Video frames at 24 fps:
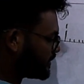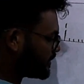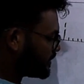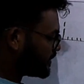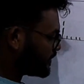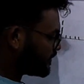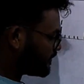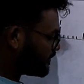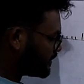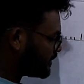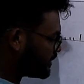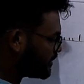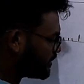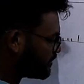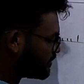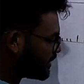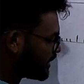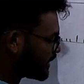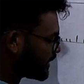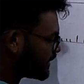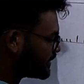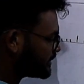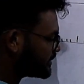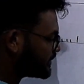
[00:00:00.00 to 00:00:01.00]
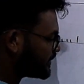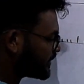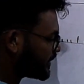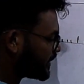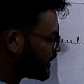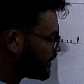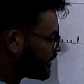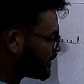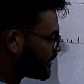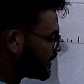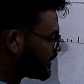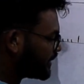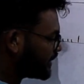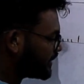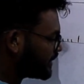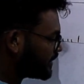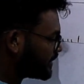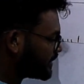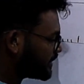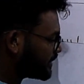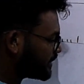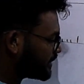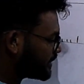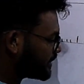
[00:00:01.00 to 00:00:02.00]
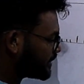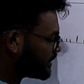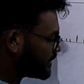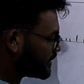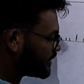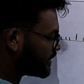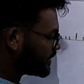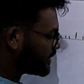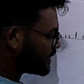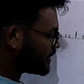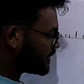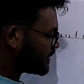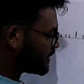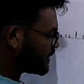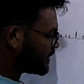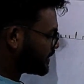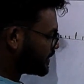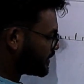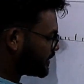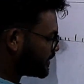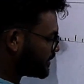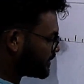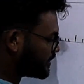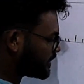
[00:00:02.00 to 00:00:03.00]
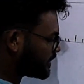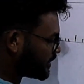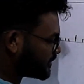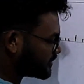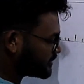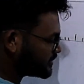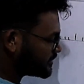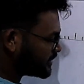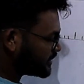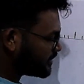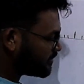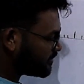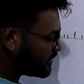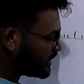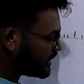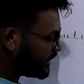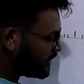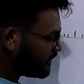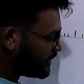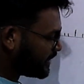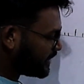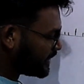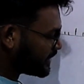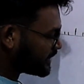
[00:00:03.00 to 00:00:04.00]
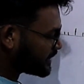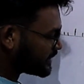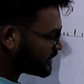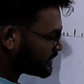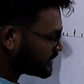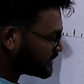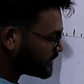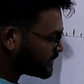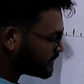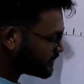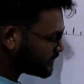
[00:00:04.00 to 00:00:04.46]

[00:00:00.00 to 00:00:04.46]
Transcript: Within brackets you can write 1000 millimeters